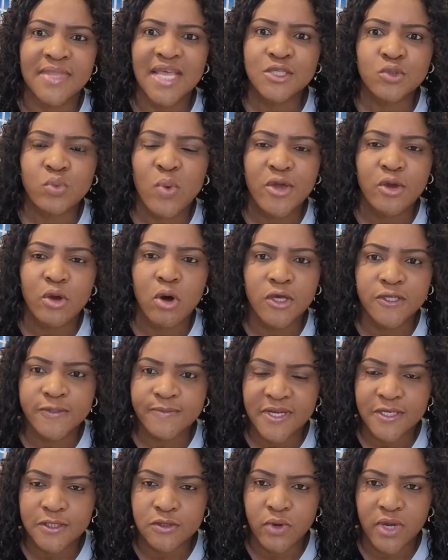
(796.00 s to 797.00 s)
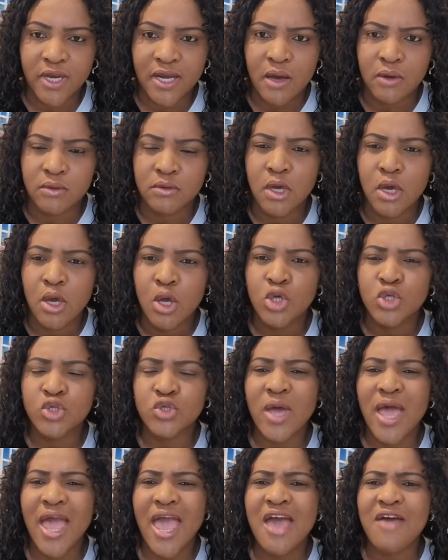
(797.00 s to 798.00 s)
That's why your husband is going out.
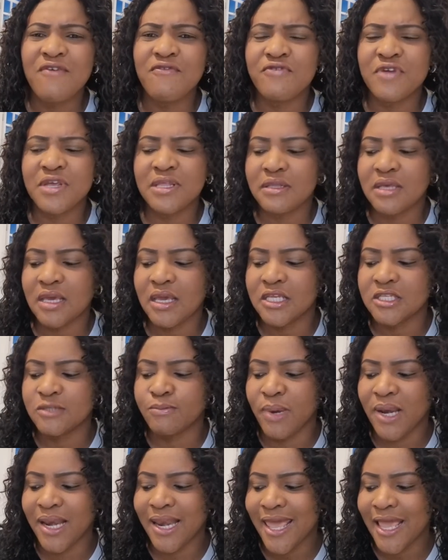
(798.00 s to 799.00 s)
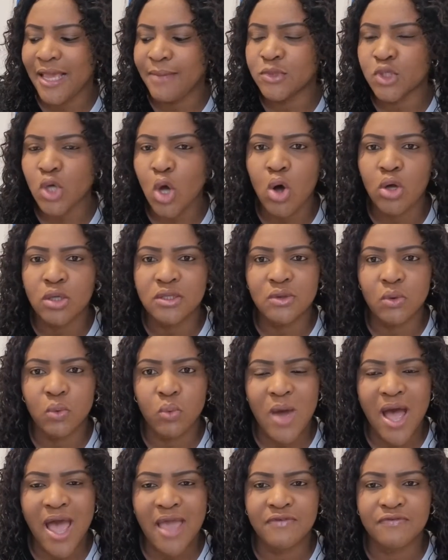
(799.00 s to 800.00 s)
So everything is blamed on the
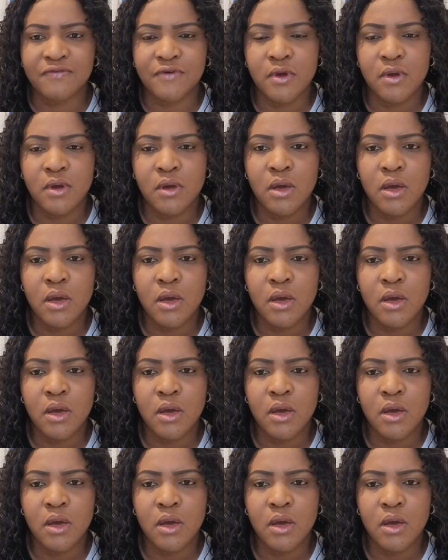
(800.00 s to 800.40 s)
wife.